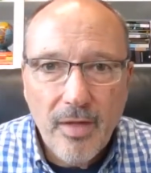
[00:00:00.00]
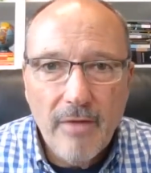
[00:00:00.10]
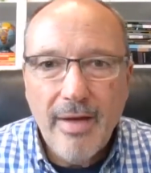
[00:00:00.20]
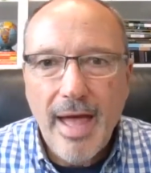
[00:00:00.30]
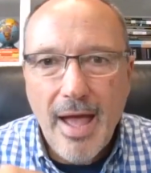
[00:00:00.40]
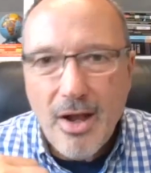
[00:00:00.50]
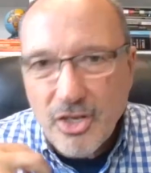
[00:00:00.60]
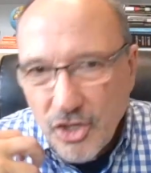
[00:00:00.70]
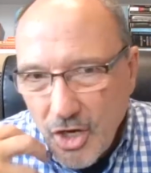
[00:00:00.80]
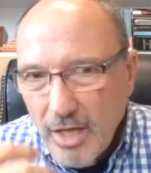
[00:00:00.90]
of
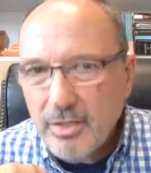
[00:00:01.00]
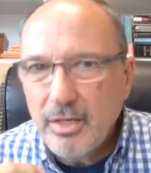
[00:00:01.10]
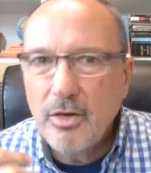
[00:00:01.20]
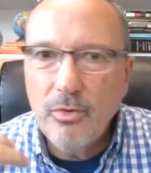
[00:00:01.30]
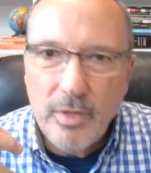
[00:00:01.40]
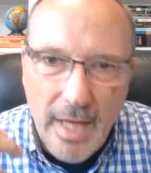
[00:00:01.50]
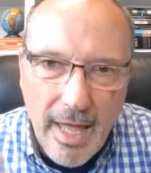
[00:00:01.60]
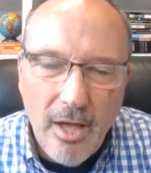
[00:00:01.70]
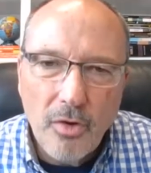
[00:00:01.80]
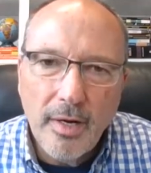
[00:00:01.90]
chasing
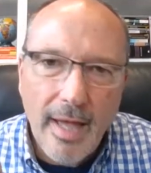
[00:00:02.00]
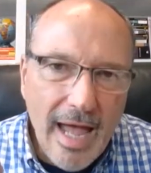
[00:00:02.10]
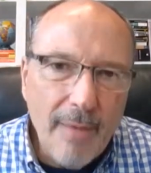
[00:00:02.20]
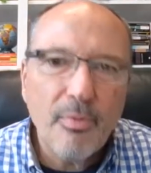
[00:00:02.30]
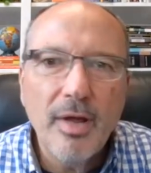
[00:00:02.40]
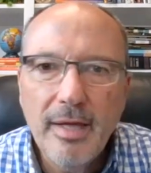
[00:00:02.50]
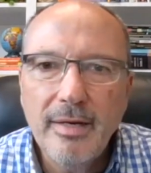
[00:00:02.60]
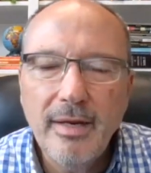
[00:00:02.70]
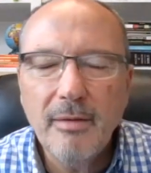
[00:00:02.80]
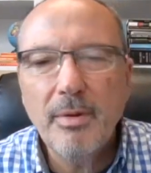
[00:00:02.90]
down and
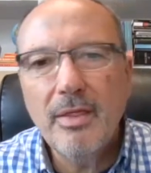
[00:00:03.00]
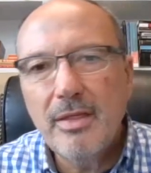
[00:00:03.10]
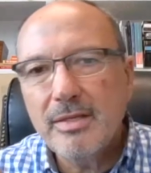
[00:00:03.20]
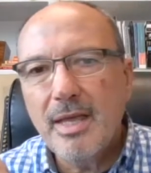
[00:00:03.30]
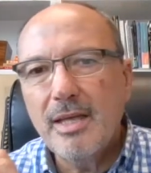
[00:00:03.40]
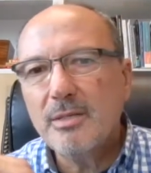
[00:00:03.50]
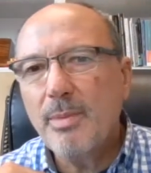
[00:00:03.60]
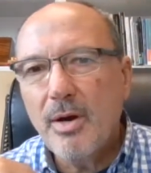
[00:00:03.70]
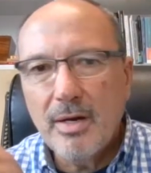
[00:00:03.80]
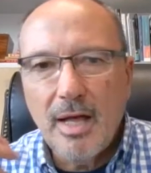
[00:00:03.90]
apprehending, but in this case,
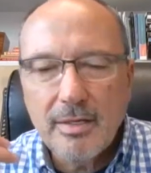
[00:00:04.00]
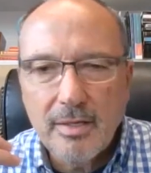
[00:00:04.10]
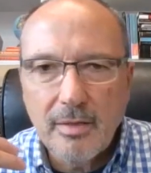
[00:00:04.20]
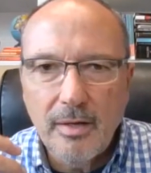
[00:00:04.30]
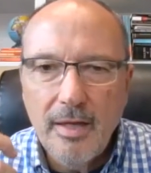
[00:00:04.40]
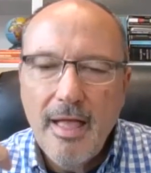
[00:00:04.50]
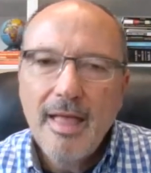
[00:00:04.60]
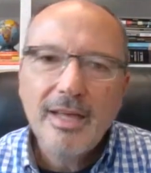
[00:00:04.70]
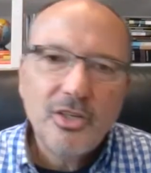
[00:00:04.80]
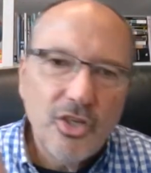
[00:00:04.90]
paradoxically,
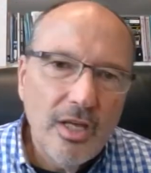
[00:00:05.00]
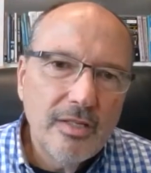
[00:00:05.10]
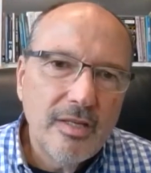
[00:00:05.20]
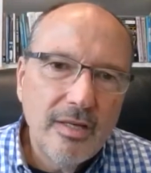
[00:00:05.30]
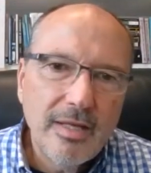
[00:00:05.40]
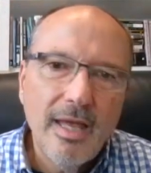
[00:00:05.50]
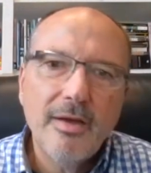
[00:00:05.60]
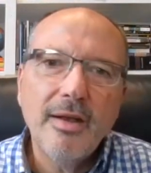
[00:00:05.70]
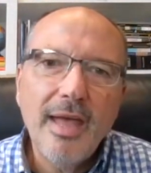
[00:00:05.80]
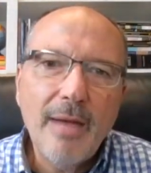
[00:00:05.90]
chasing
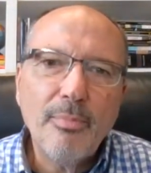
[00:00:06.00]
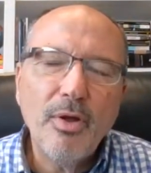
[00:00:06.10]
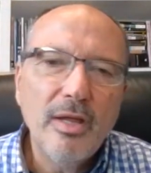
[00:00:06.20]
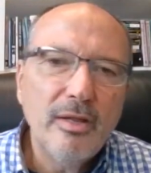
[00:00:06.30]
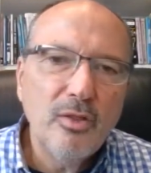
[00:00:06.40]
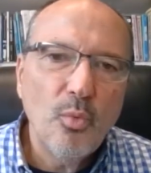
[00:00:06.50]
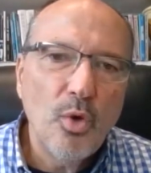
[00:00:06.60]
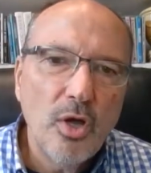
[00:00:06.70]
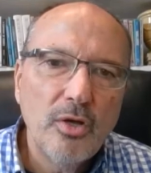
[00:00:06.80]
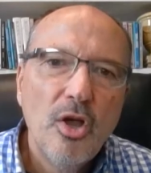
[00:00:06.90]
down and apprehending the
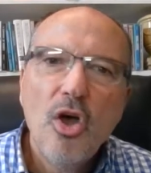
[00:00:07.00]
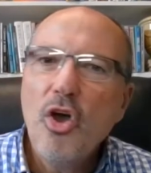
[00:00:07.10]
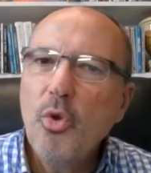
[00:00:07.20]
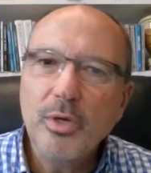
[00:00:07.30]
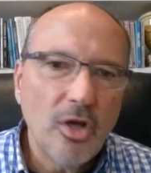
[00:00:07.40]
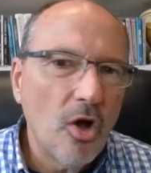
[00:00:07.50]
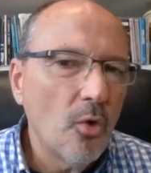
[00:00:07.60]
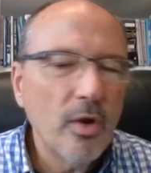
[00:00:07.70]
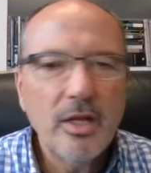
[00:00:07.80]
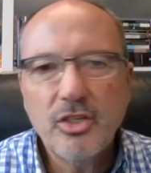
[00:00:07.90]
one who has
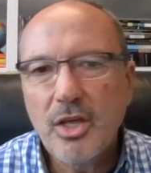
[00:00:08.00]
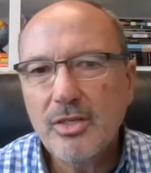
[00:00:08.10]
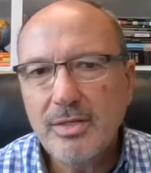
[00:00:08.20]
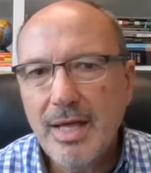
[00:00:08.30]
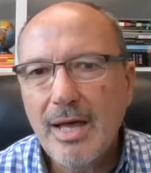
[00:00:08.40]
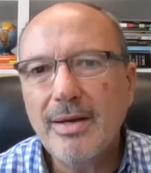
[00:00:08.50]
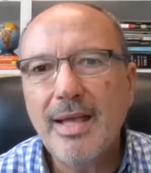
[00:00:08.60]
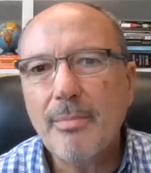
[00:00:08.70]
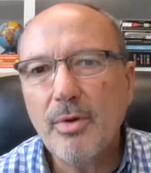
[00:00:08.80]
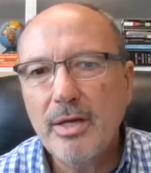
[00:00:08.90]
already chased down
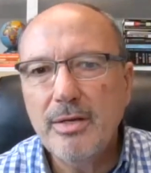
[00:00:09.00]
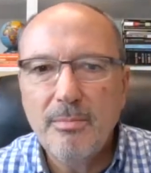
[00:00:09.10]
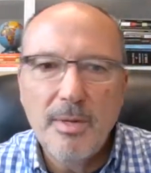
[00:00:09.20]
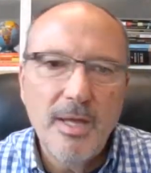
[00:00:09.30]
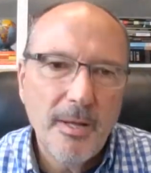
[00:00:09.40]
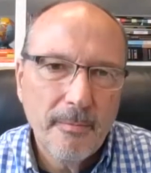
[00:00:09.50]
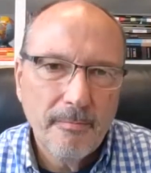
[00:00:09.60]
and apprehended me.